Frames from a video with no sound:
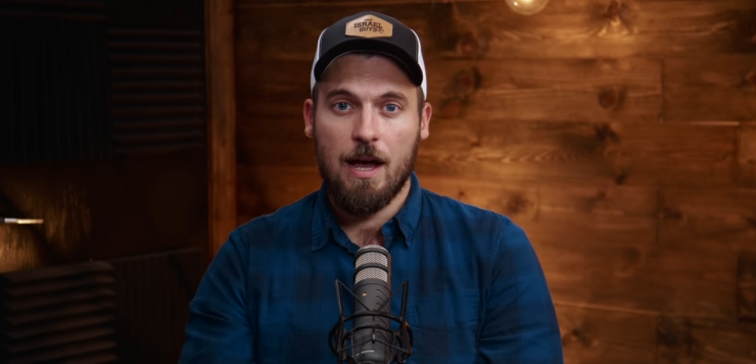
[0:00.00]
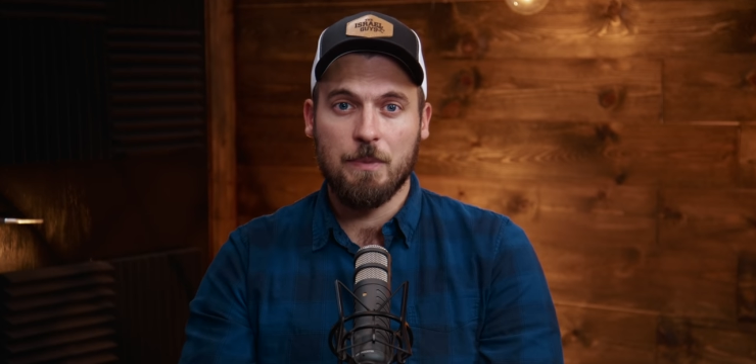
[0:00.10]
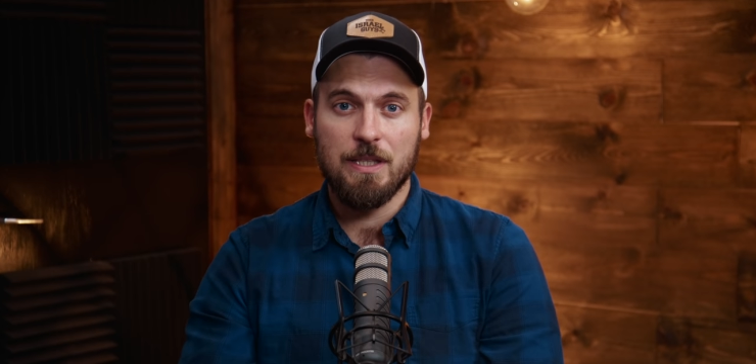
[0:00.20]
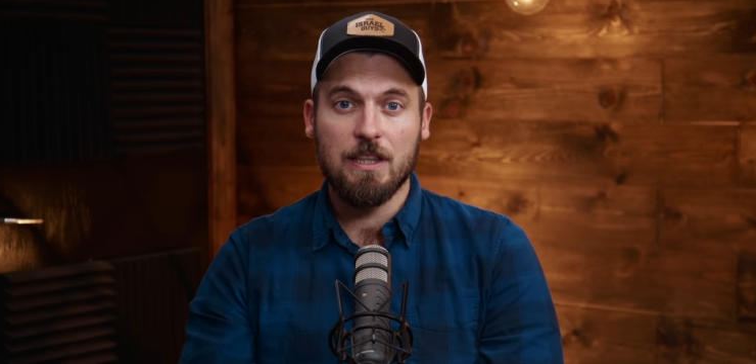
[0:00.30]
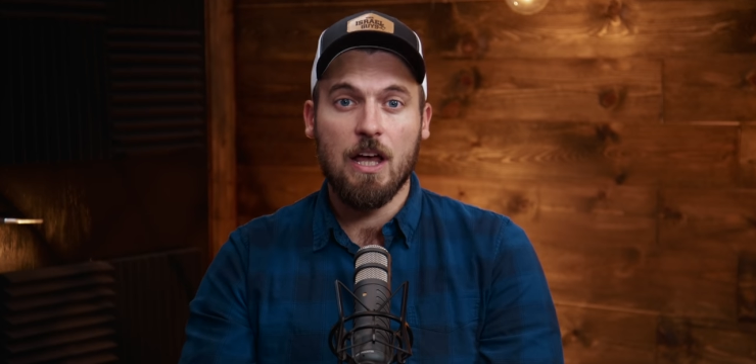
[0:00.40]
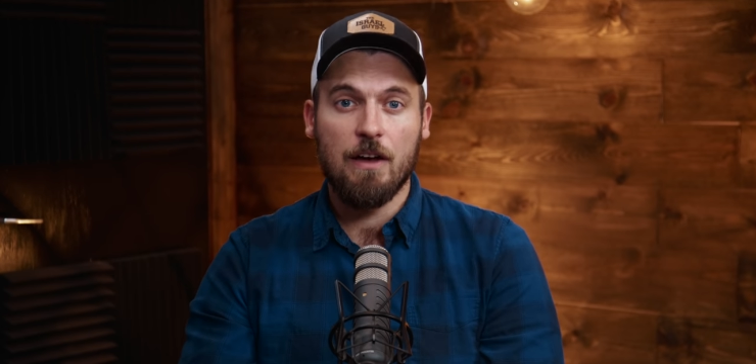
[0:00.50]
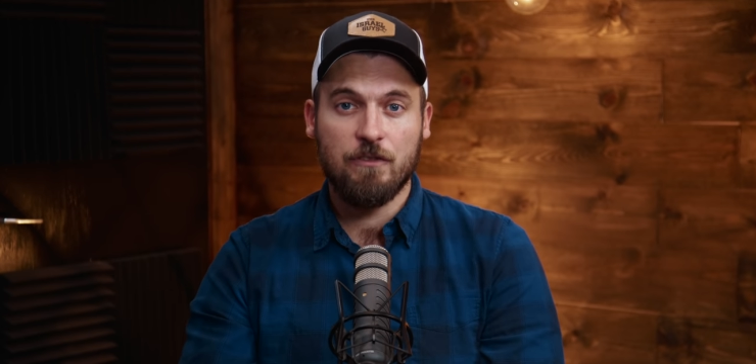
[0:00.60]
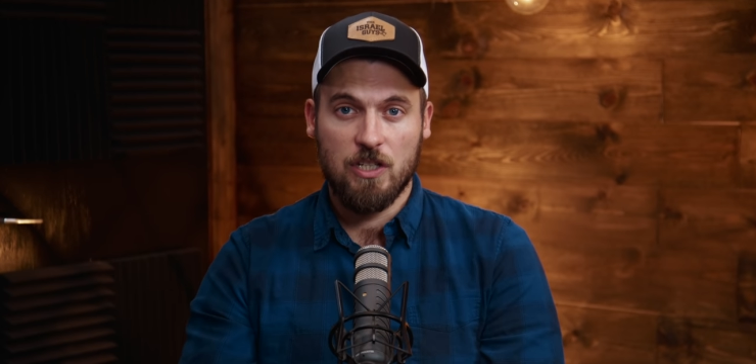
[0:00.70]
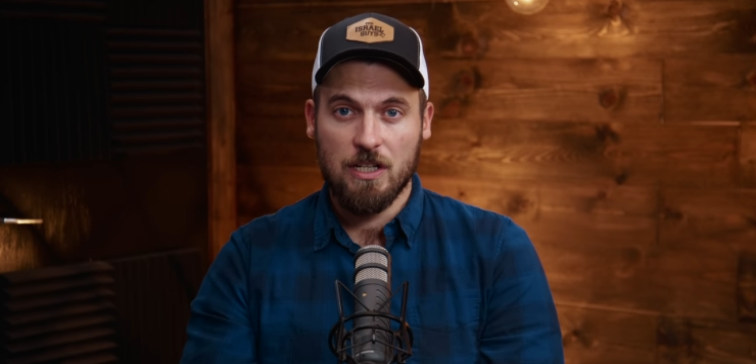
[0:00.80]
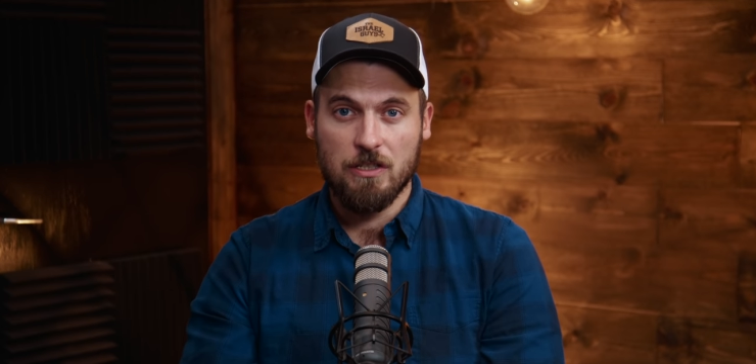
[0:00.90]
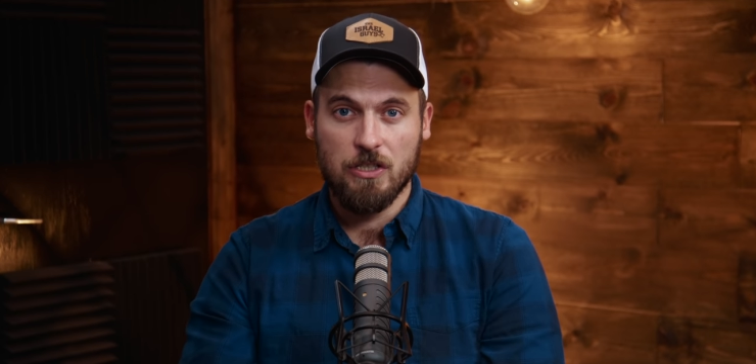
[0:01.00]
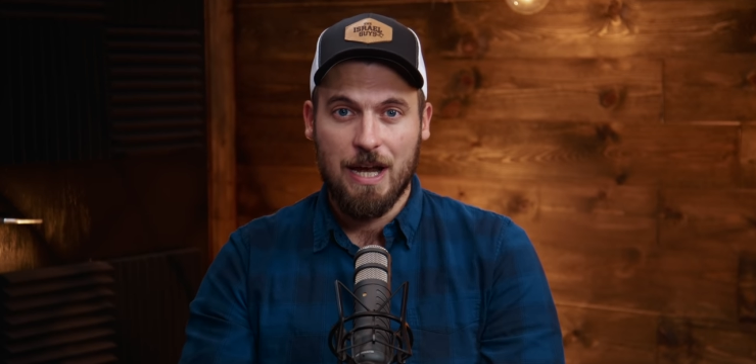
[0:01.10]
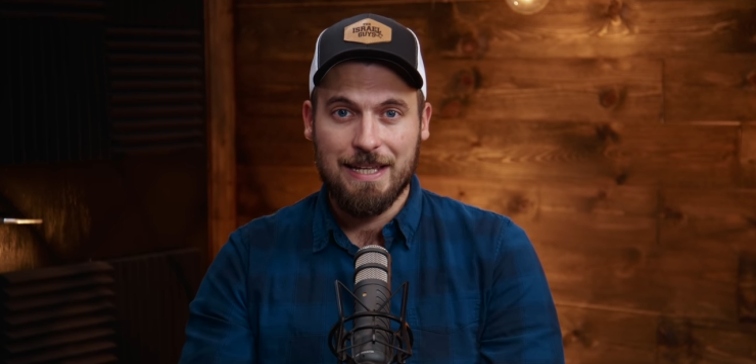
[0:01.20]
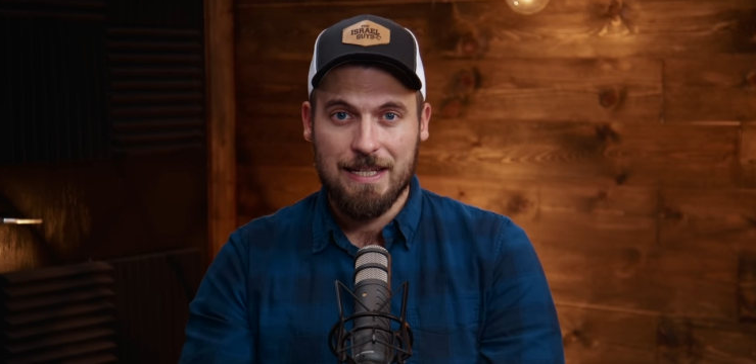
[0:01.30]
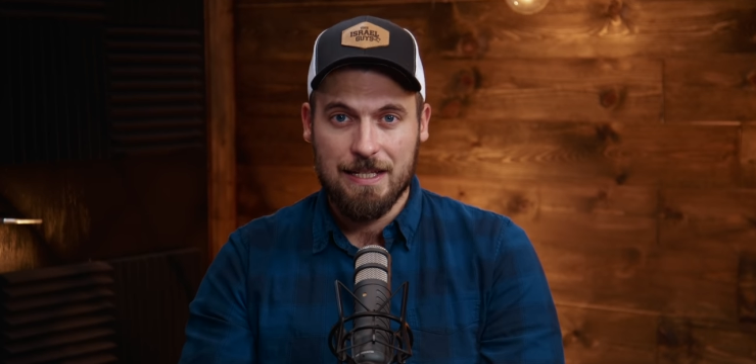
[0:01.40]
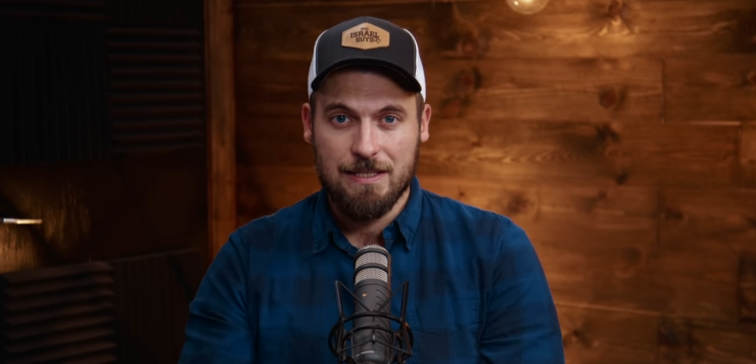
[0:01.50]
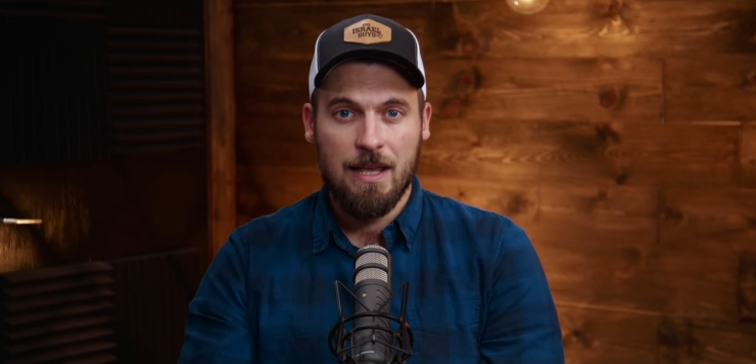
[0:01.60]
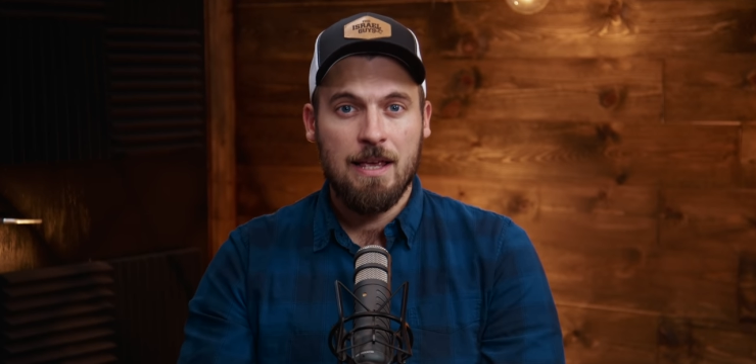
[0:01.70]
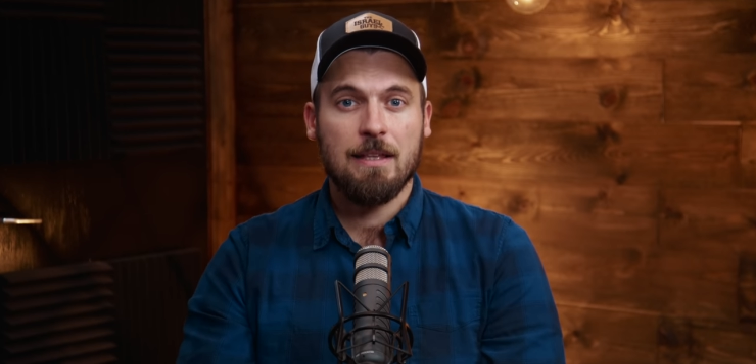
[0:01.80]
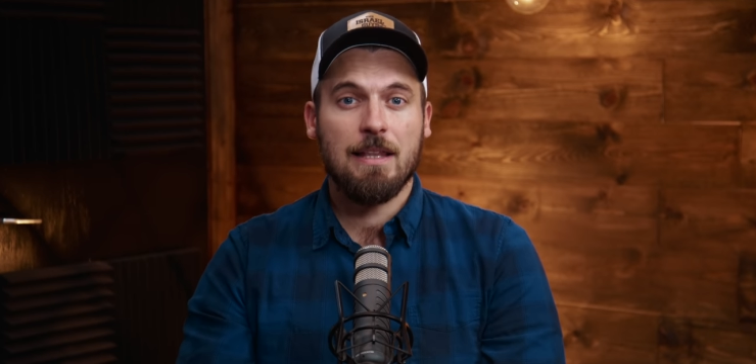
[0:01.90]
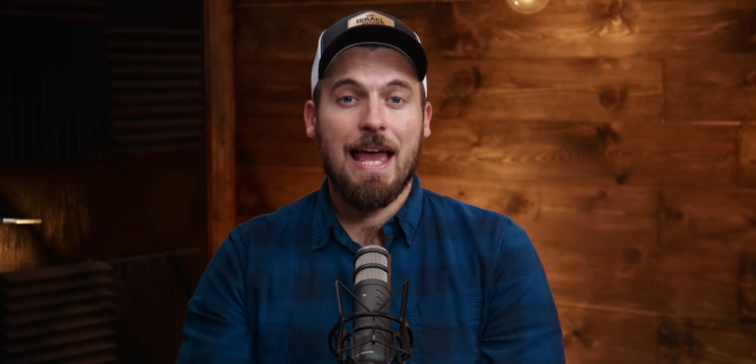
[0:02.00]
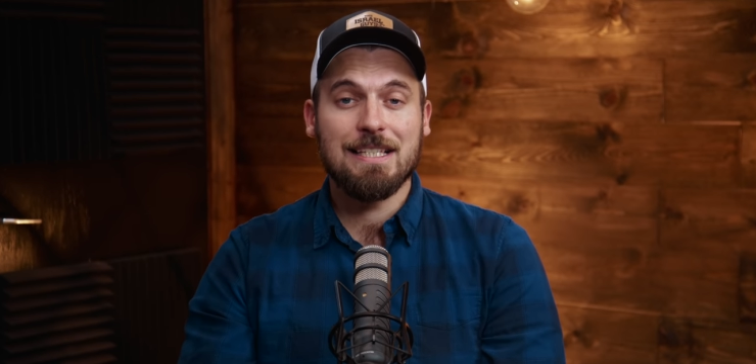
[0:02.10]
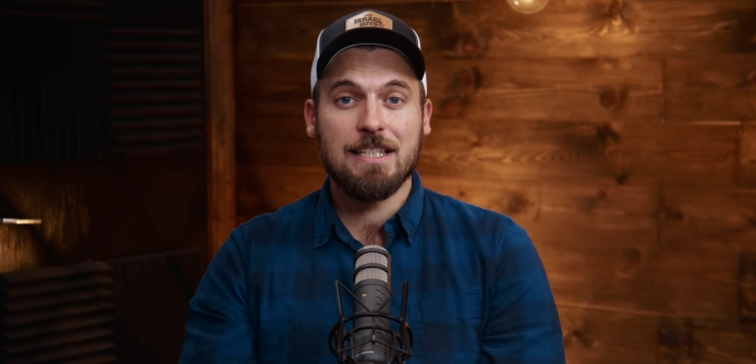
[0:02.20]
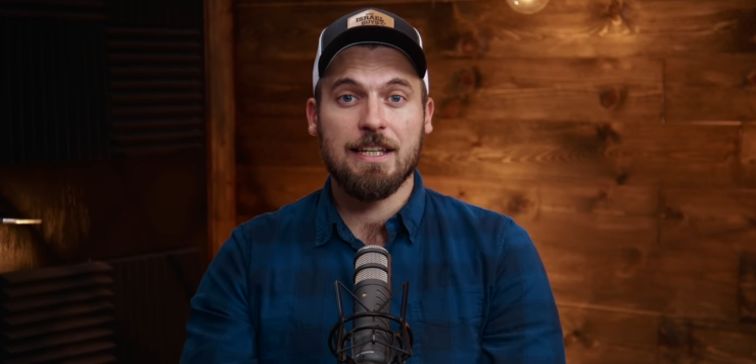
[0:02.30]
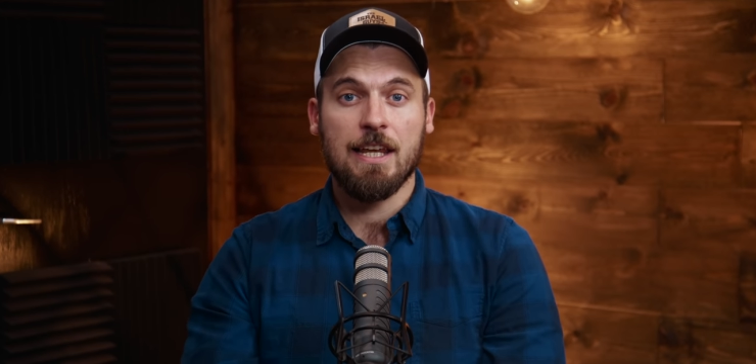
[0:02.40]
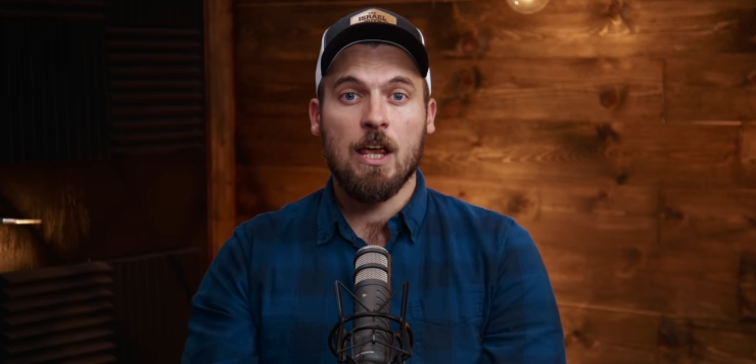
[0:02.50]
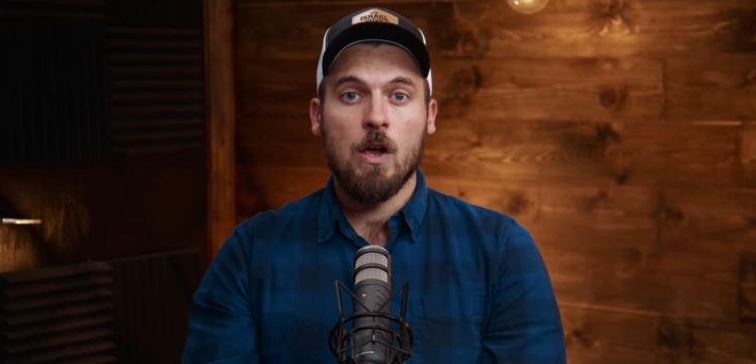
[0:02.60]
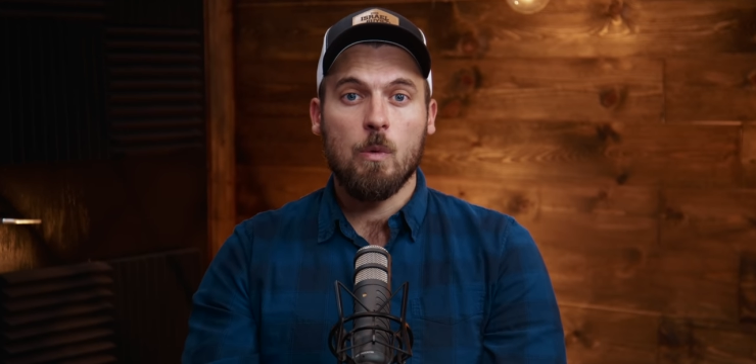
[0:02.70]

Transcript: We'd love to hear your ideas. Lastly,